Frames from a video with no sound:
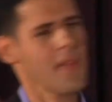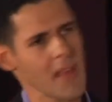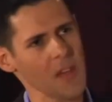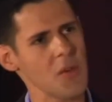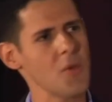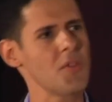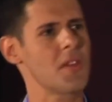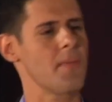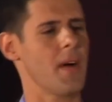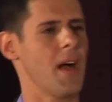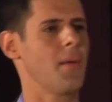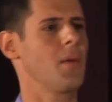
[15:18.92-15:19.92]
then they use the
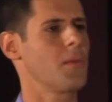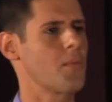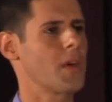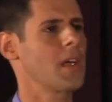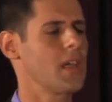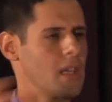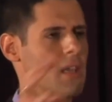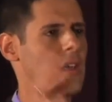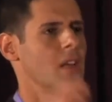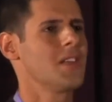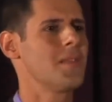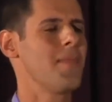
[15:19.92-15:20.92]
Bible and bring it in
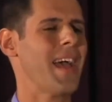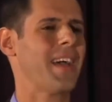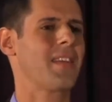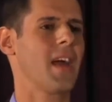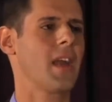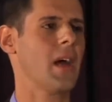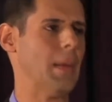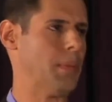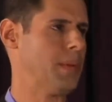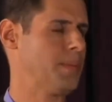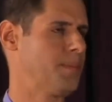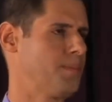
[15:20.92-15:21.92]
to back that
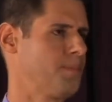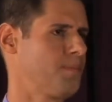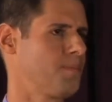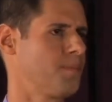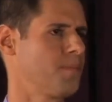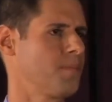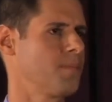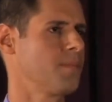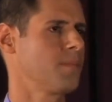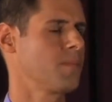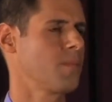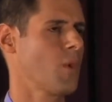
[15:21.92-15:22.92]
up.
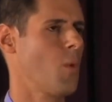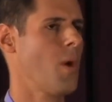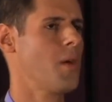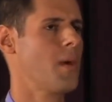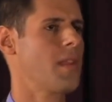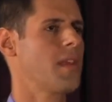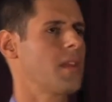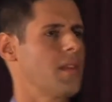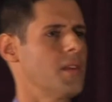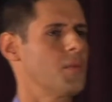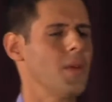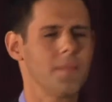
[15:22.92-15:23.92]
Why do I think
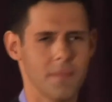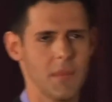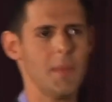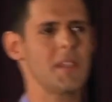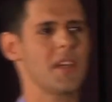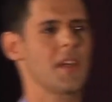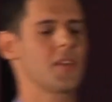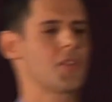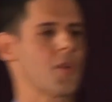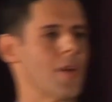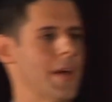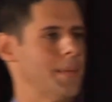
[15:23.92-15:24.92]
this? Well, let me tell you a
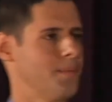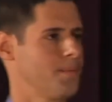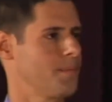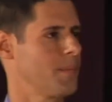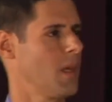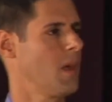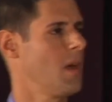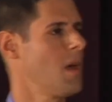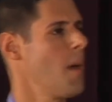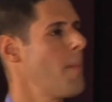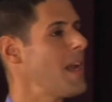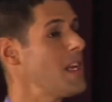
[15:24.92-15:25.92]
story.
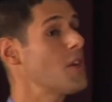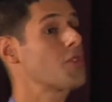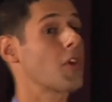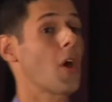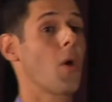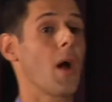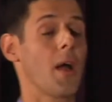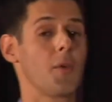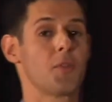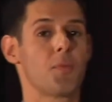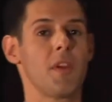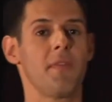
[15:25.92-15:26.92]
Many years ago, I
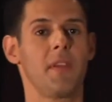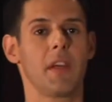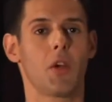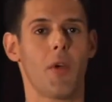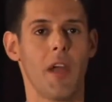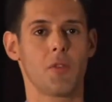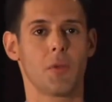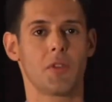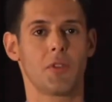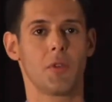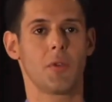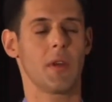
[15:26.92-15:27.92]
was briefly a graduate
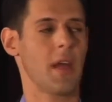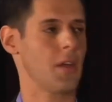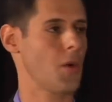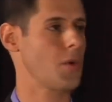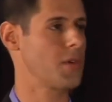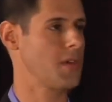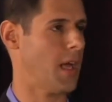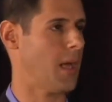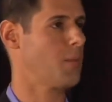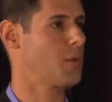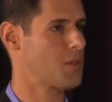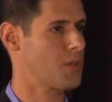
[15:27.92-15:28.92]
student at Notre
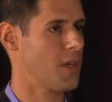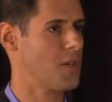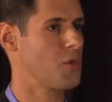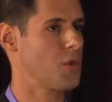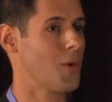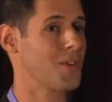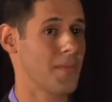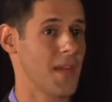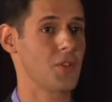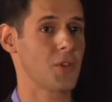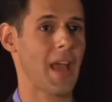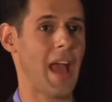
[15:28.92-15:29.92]
Dame, which, as you know, is a
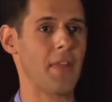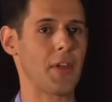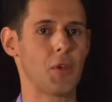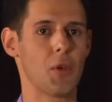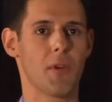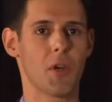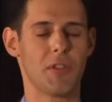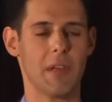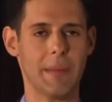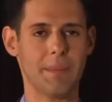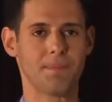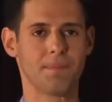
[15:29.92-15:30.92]
major Catholic
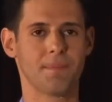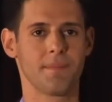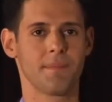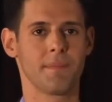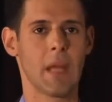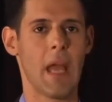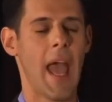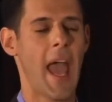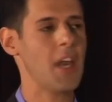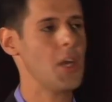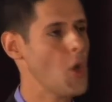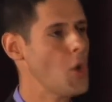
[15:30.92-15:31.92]
university.
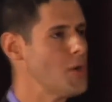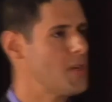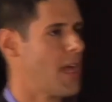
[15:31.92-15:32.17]
And at Notre